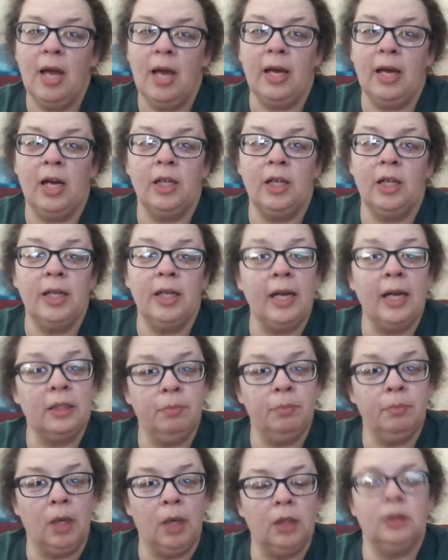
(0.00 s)
I get on the
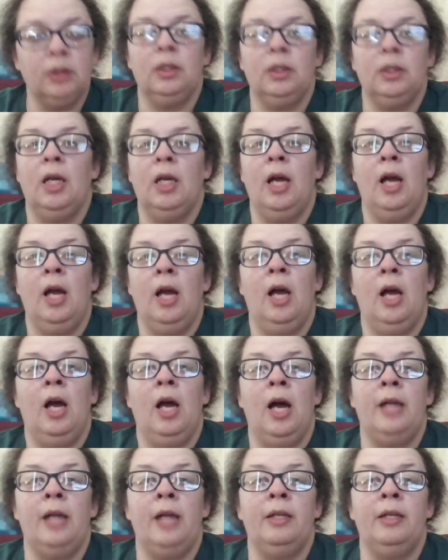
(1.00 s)
next bus,
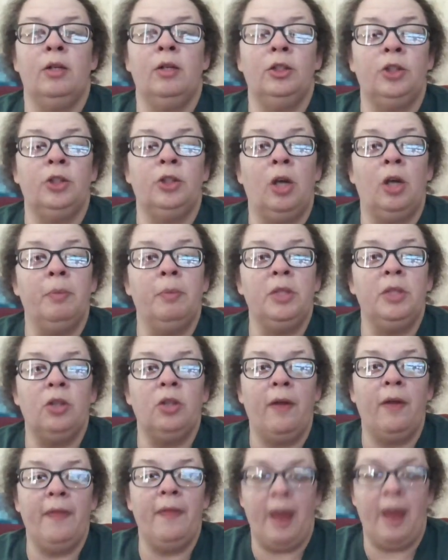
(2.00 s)
and there are zombies
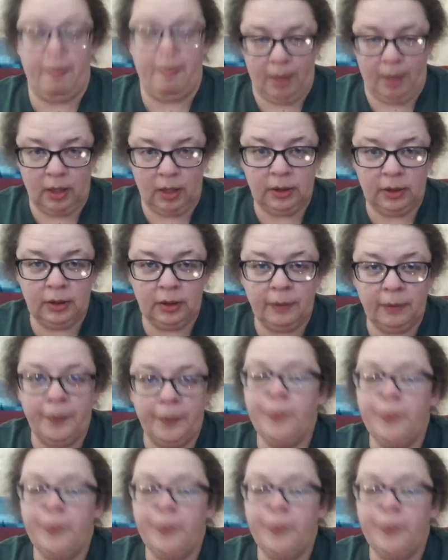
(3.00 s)
on that bus.